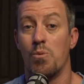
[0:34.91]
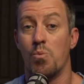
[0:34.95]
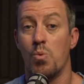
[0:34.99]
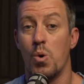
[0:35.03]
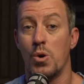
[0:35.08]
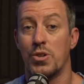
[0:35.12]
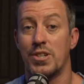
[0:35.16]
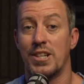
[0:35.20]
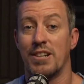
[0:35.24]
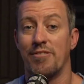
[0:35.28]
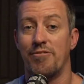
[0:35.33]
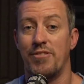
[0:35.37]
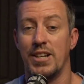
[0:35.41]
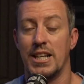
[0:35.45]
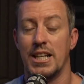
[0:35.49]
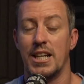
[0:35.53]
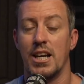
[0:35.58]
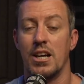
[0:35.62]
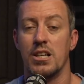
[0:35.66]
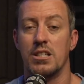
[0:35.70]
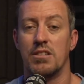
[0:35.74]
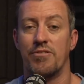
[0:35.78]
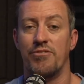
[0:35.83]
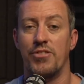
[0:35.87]
are watching
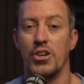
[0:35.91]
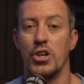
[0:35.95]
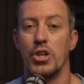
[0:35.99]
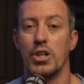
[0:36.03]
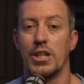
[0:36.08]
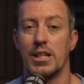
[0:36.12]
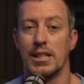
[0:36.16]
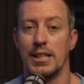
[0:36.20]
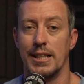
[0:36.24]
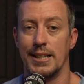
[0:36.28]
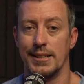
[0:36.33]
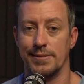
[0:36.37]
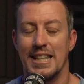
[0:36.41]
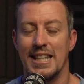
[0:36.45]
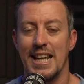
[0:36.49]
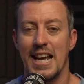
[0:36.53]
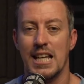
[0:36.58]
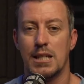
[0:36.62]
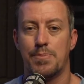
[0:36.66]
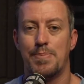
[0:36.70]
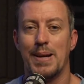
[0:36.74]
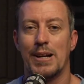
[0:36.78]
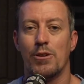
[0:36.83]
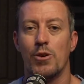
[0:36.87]
videos vertically. The
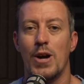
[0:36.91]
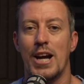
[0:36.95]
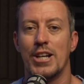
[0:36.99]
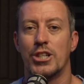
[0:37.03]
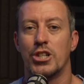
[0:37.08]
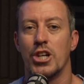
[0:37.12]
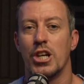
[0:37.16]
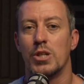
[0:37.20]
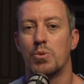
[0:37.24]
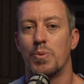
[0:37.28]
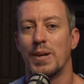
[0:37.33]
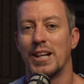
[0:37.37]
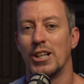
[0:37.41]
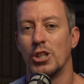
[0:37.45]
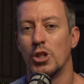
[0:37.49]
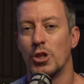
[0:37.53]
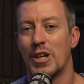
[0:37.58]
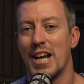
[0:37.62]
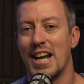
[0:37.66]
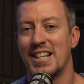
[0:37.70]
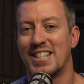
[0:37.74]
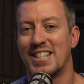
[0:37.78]
aspect ratios we're going to look at